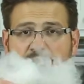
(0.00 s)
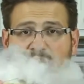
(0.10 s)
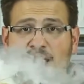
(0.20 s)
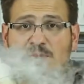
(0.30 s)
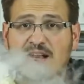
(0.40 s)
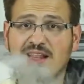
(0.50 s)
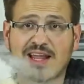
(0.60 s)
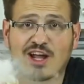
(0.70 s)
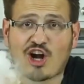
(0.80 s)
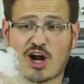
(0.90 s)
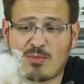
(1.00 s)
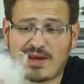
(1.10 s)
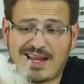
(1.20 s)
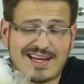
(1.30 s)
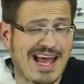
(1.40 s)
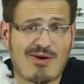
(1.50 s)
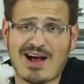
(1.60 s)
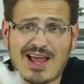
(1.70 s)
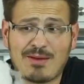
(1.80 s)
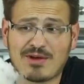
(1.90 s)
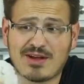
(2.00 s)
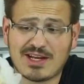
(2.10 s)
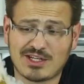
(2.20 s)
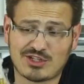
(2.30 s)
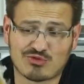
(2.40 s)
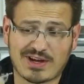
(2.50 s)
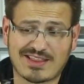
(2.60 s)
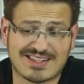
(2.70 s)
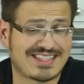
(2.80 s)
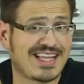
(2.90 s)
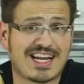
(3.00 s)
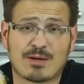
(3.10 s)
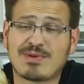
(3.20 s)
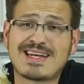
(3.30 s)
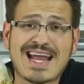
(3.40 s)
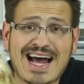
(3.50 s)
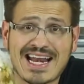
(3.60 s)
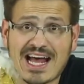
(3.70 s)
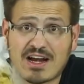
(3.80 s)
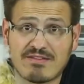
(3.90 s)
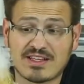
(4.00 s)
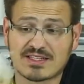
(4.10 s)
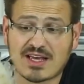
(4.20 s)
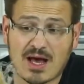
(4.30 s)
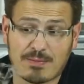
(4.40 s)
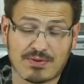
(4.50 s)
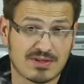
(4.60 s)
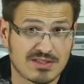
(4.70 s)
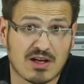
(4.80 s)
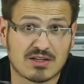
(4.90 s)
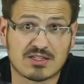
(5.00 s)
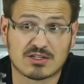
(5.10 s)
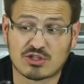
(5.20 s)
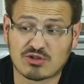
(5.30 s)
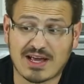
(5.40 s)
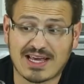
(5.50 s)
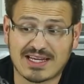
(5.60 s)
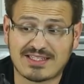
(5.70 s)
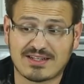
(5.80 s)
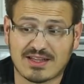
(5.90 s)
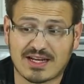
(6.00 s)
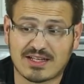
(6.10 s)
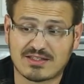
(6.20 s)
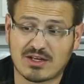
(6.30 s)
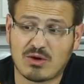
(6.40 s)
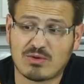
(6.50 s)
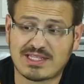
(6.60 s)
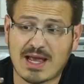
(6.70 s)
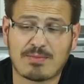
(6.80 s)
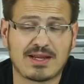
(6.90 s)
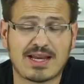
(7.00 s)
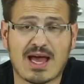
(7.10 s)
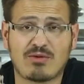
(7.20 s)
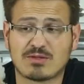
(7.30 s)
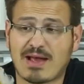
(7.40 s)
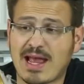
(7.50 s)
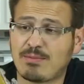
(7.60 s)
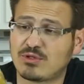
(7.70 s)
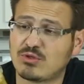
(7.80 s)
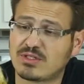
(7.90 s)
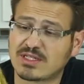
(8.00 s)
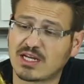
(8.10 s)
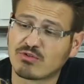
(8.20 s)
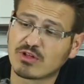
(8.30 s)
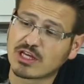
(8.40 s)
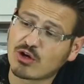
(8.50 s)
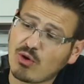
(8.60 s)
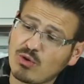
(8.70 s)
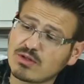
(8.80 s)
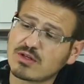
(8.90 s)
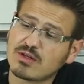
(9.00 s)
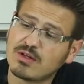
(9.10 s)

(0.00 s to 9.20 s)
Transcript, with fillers: And I'm gonna let it carbonate. Now, I am gonna drink this later, but not out of this cup, as long as there is dry ice still in it. So what's happening now is my apple juice is getting really cold.